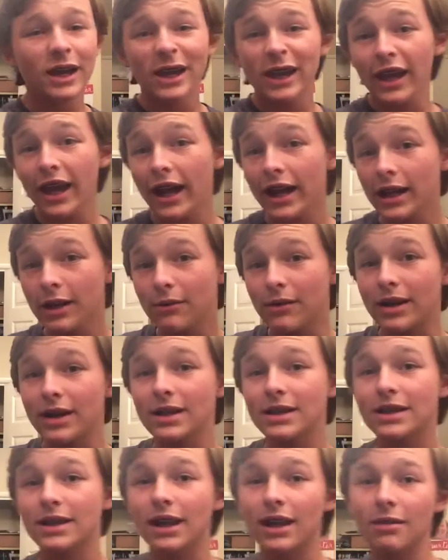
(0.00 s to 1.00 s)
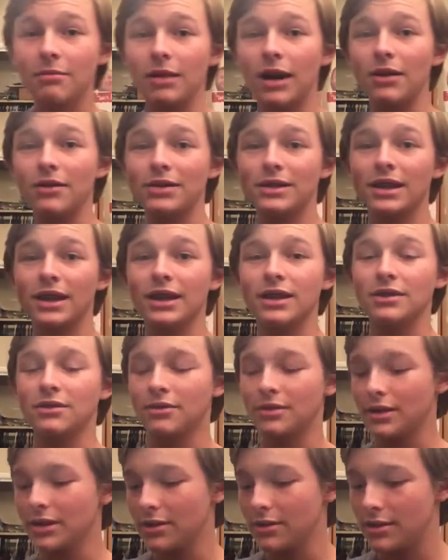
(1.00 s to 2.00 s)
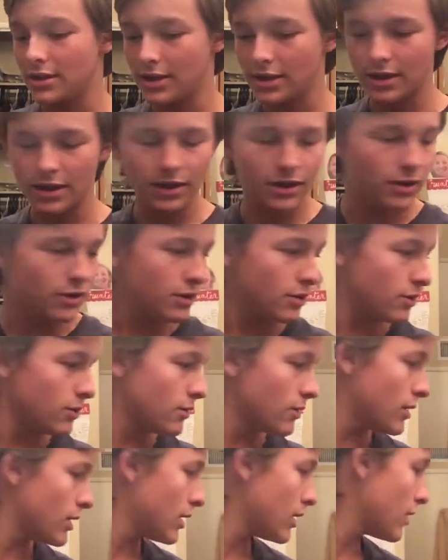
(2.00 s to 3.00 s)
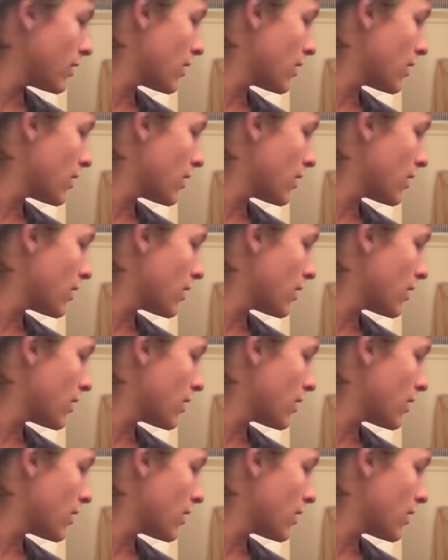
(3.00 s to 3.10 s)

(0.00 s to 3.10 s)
yeah, anyways, I was introduced to...